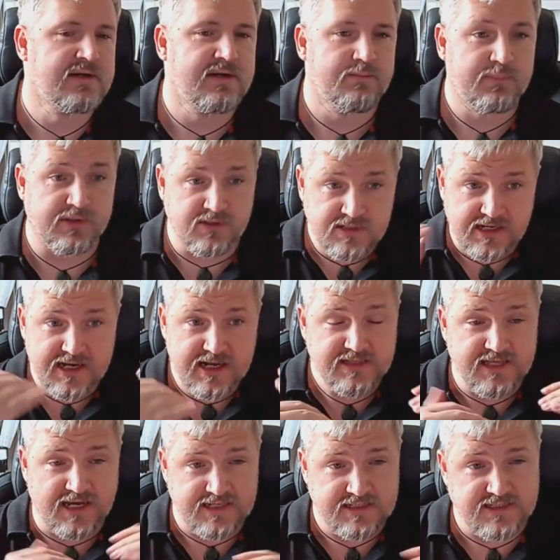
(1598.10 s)
but underneath
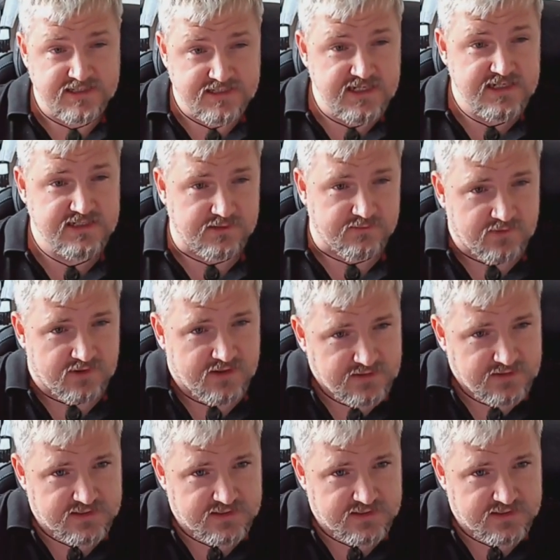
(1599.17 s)
that is the system, right?